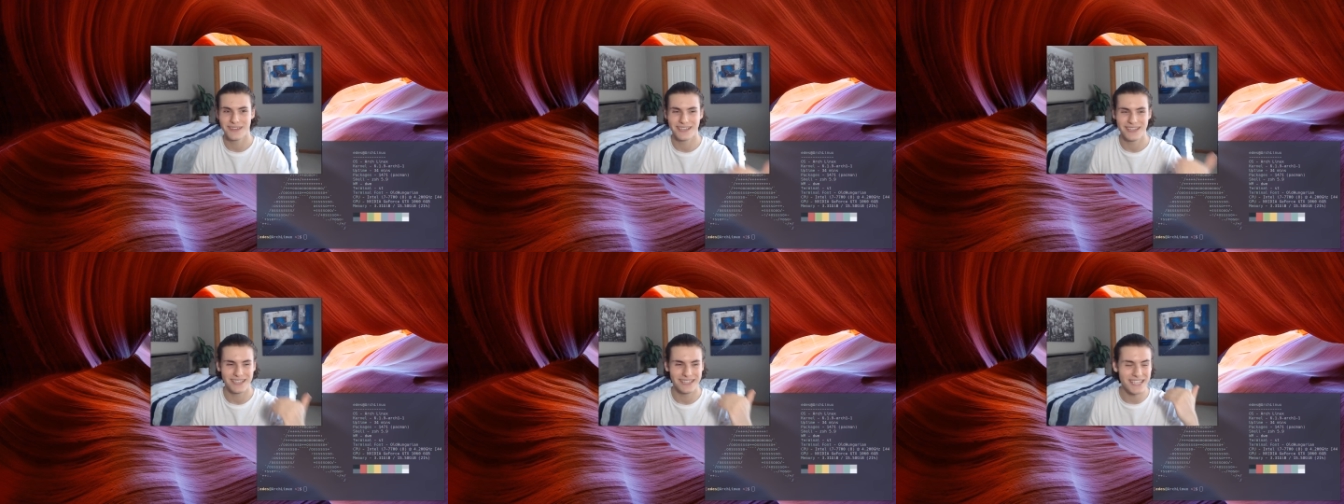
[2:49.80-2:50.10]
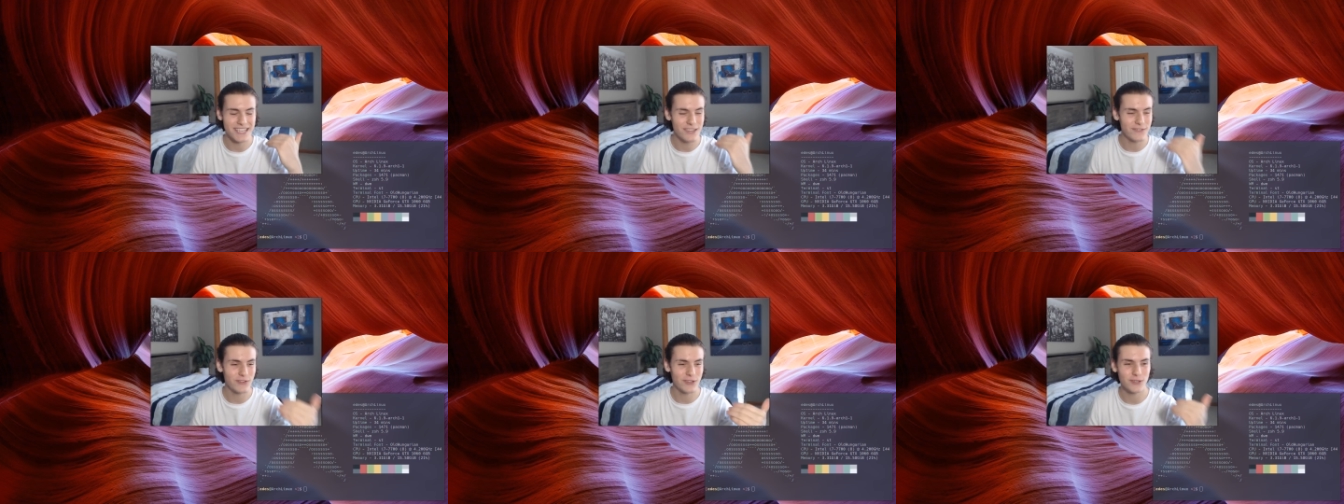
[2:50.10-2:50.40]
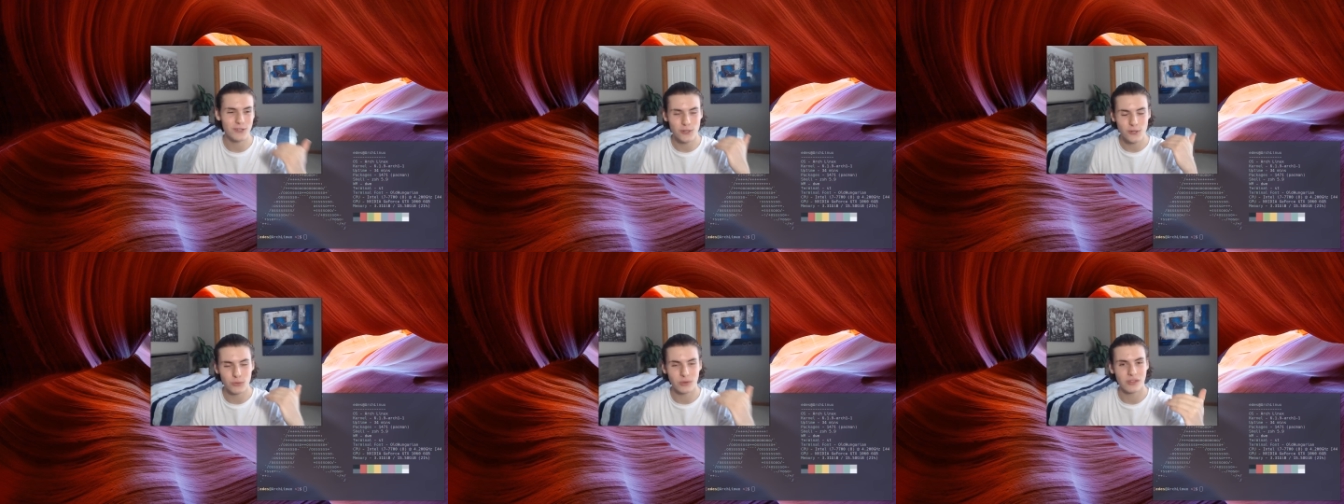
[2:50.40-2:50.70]
Even
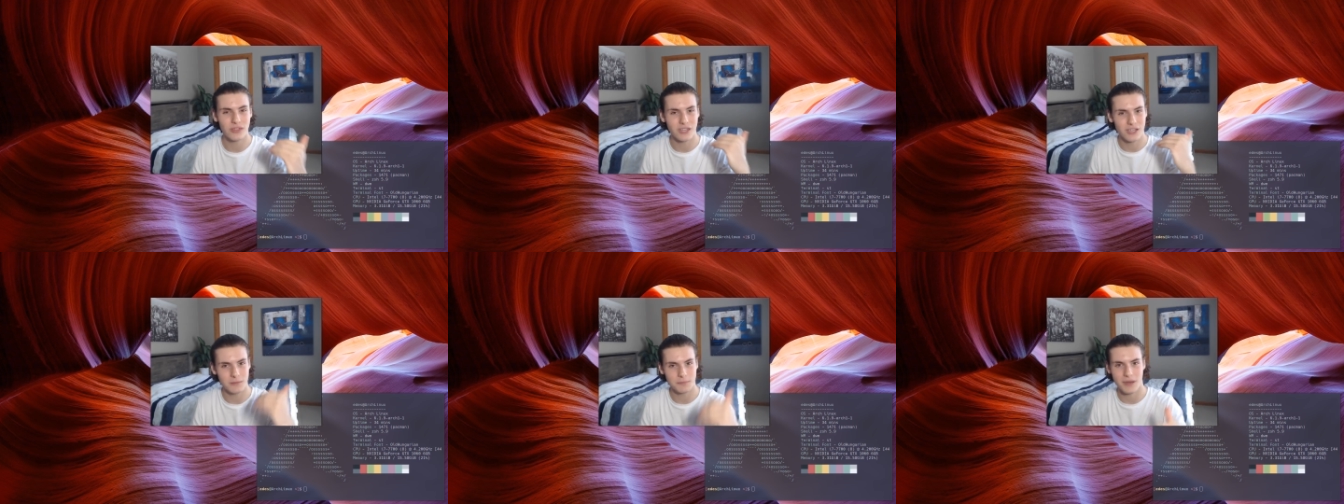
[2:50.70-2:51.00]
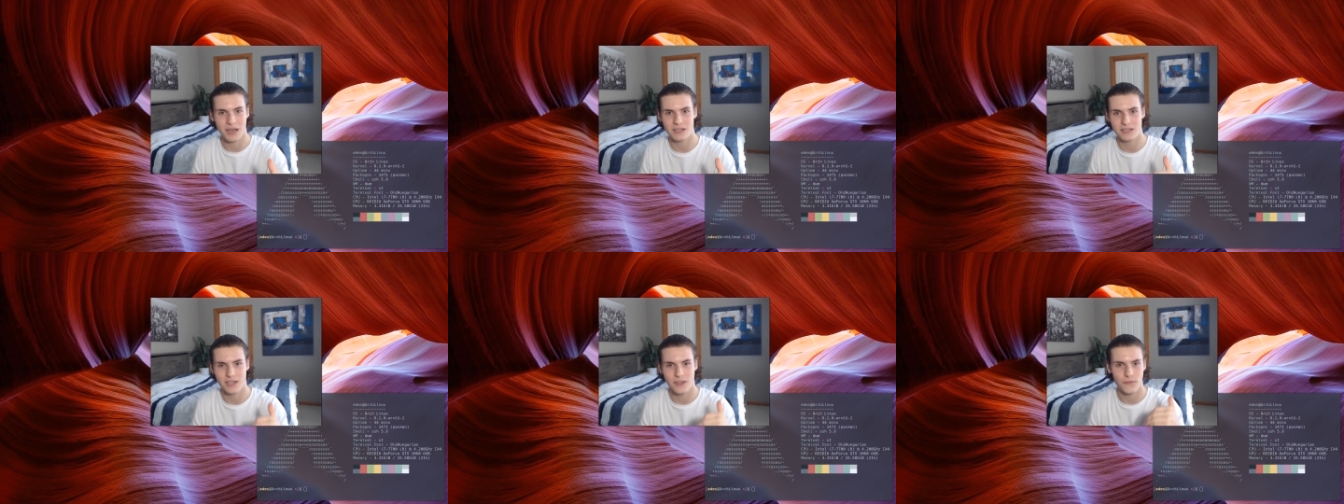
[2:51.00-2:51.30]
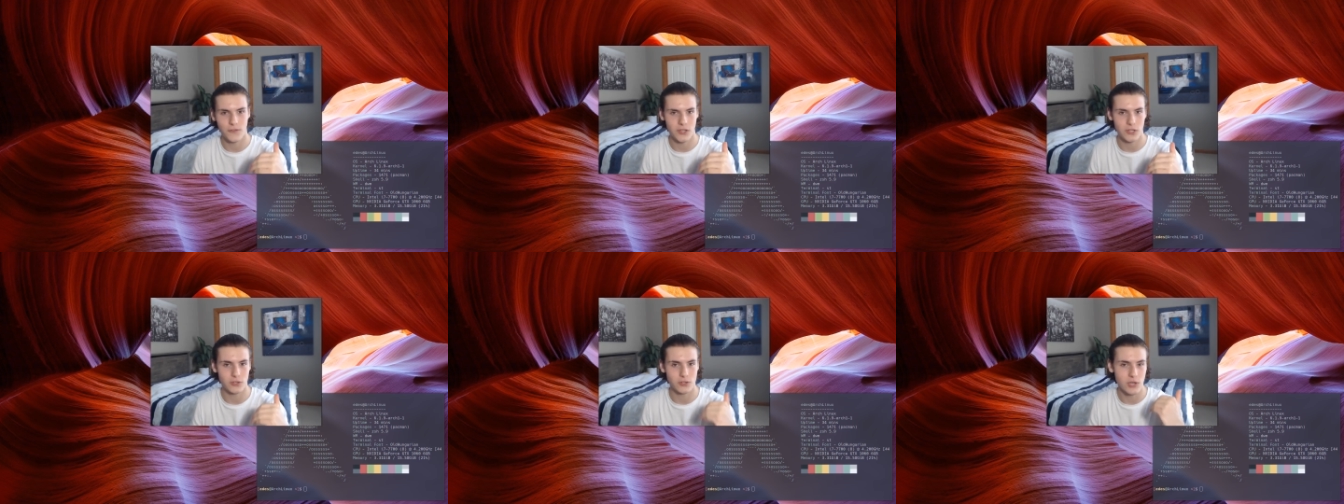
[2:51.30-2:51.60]
newer ThinkPads, I
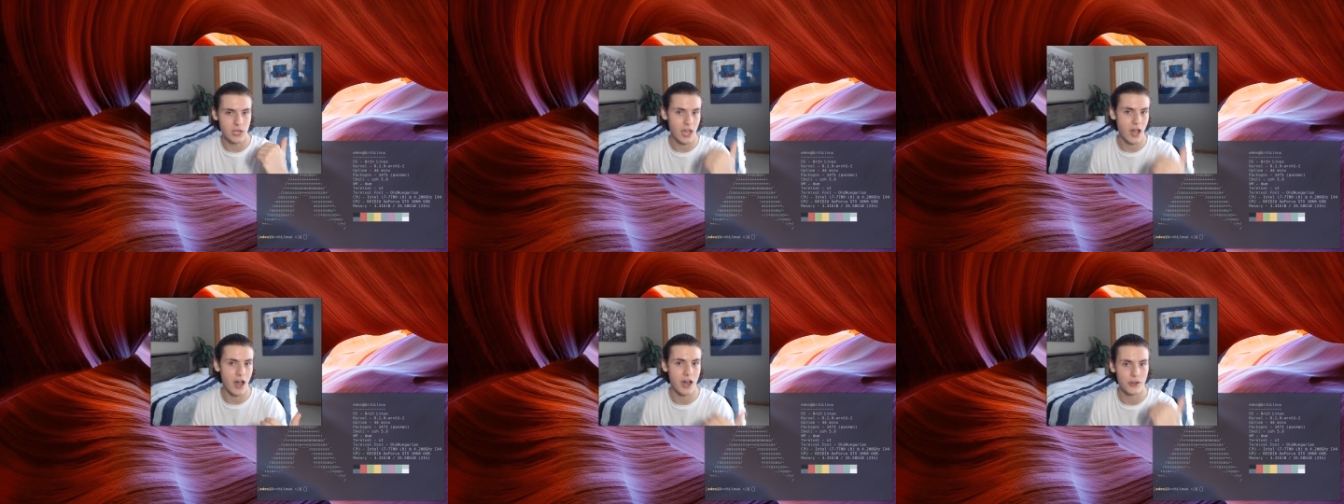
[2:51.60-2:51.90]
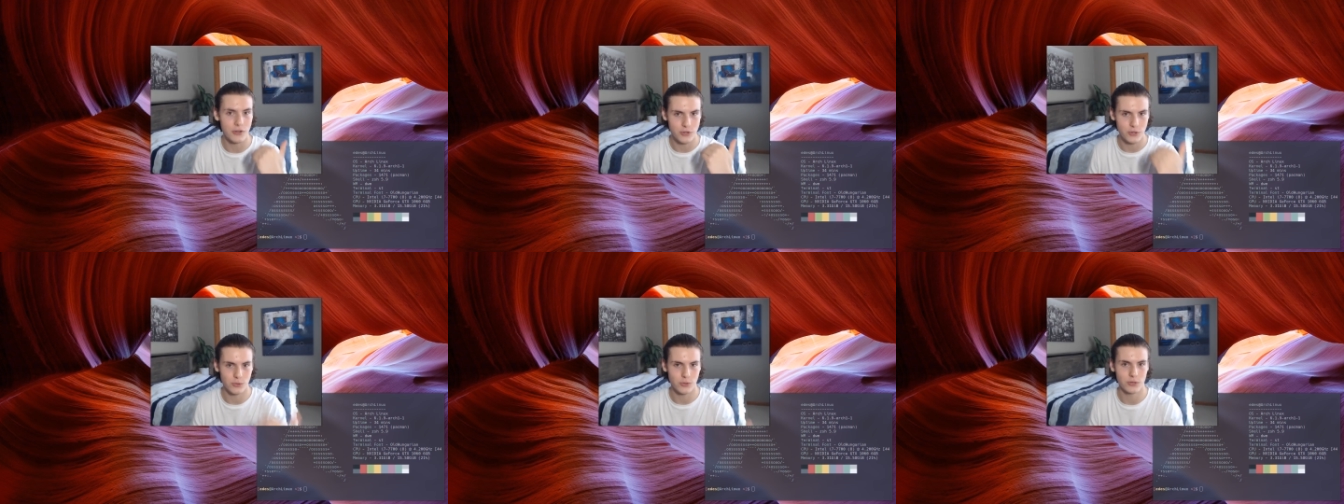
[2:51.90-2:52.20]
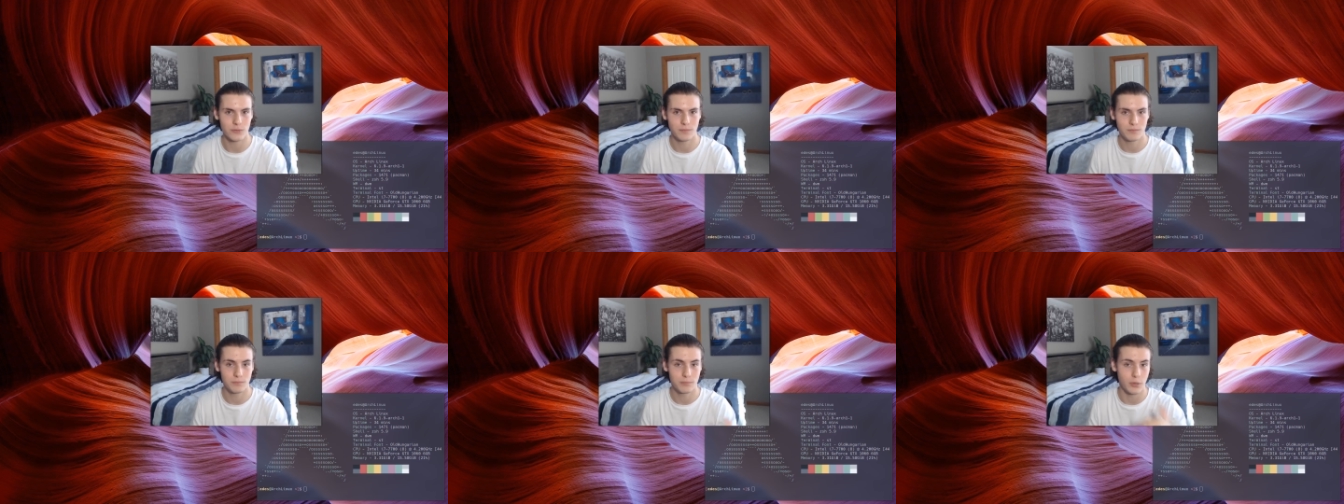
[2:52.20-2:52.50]
think you can't do it,
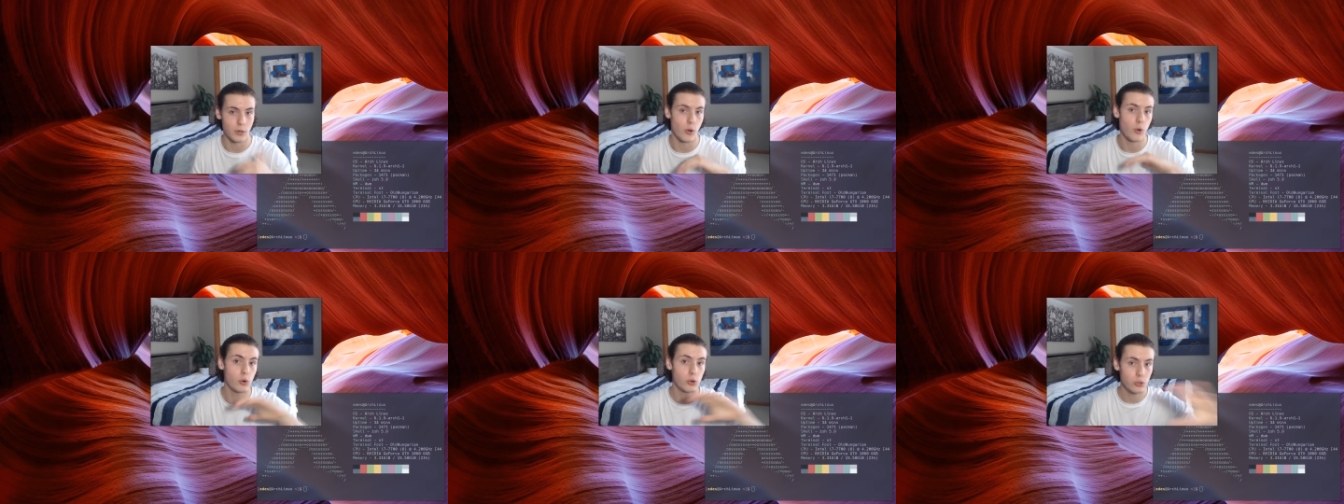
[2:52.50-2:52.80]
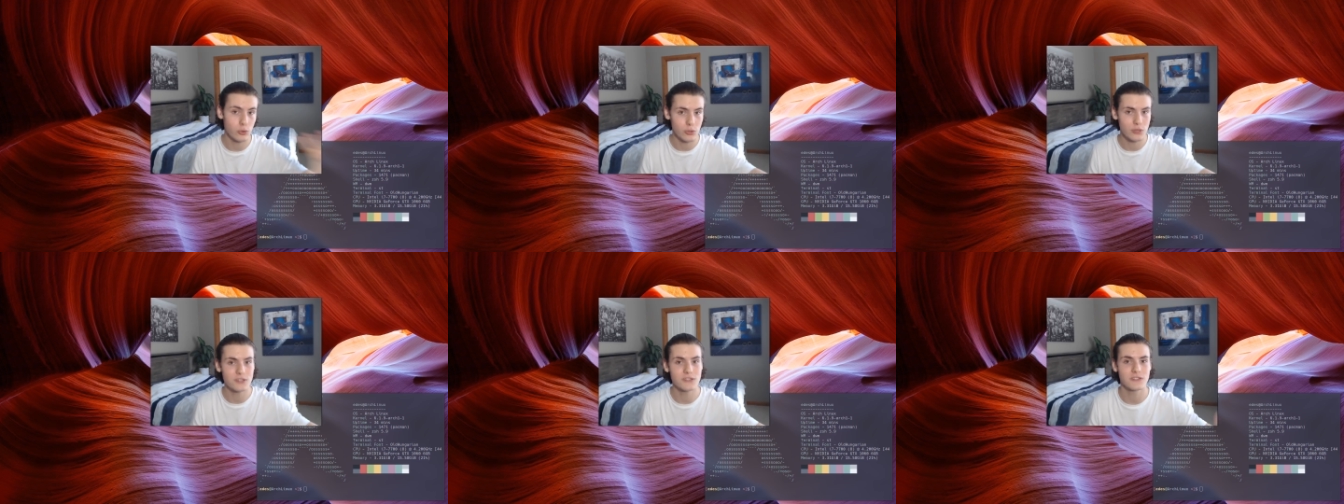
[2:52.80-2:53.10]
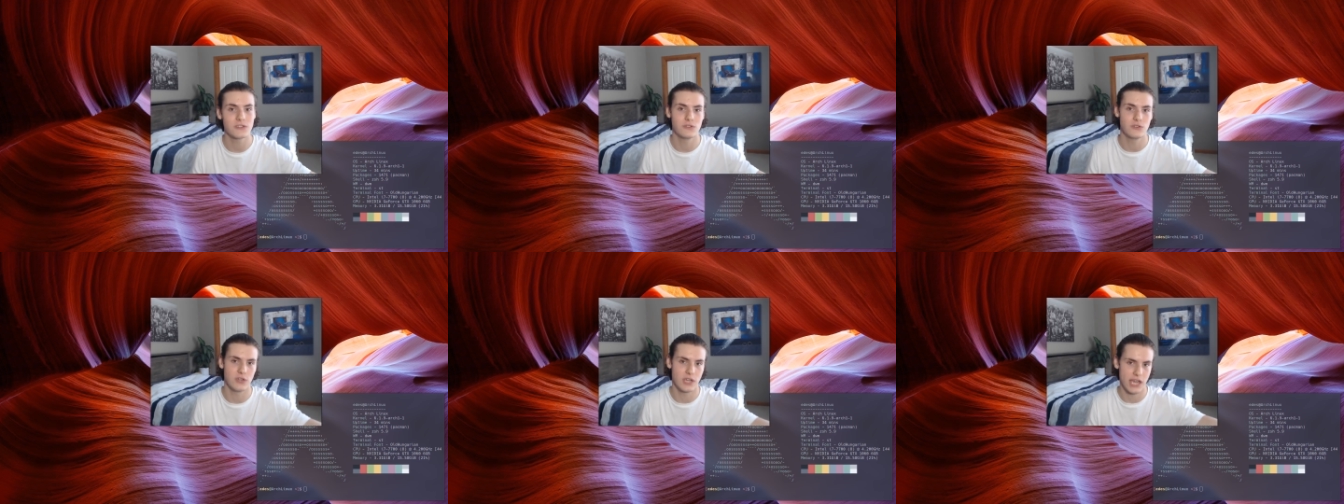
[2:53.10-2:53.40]
but older ones,
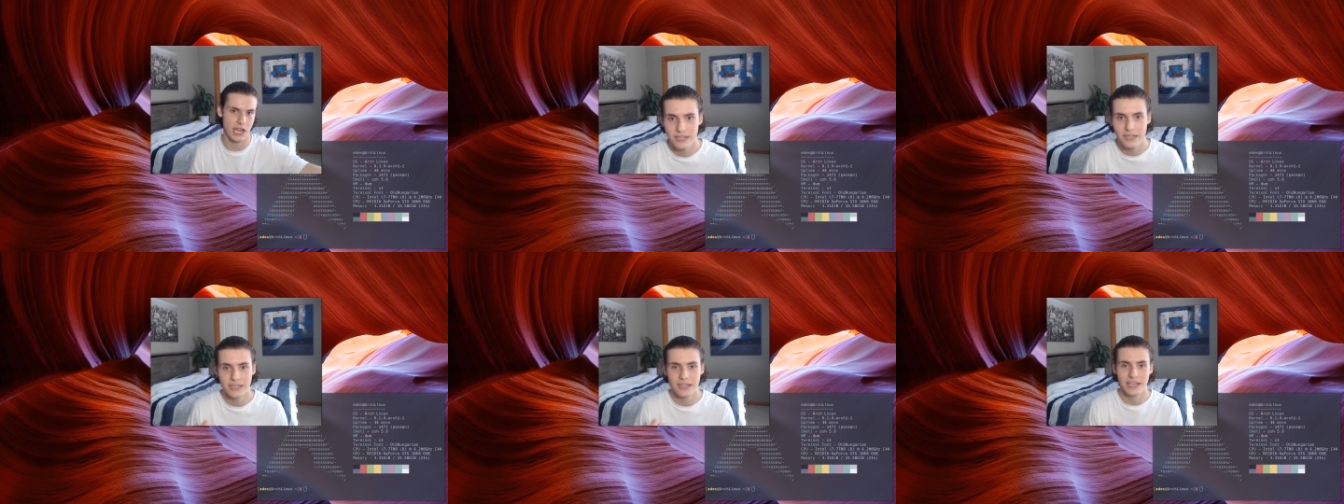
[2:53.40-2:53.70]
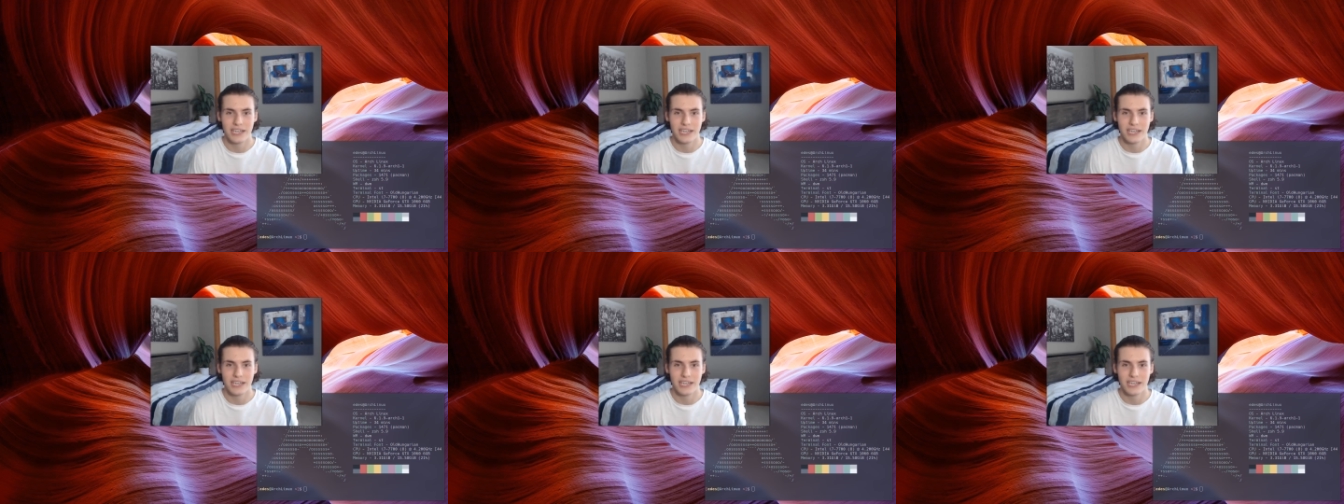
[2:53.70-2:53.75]
you can.